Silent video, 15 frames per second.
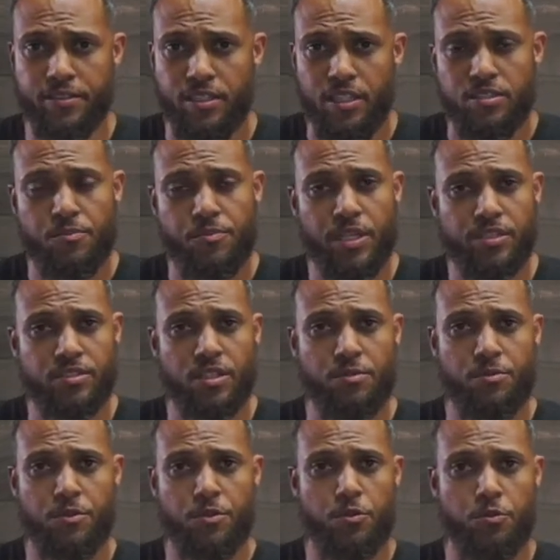some things that
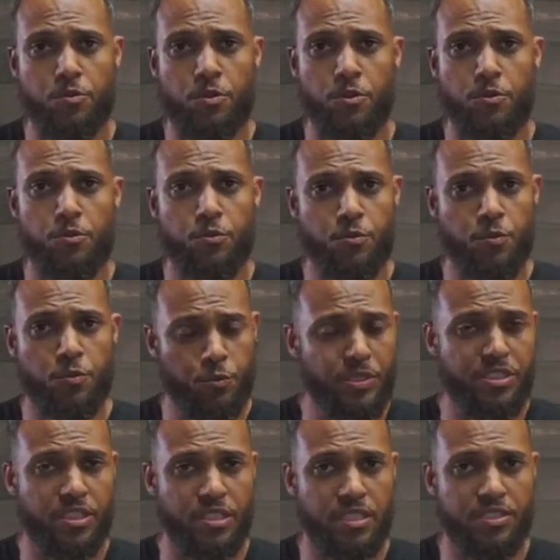were
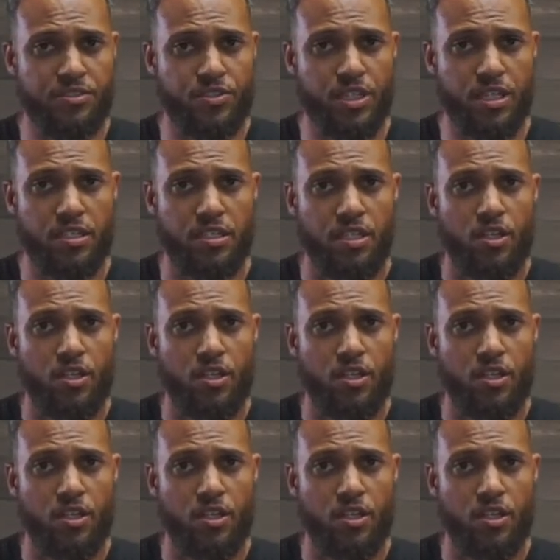recently said.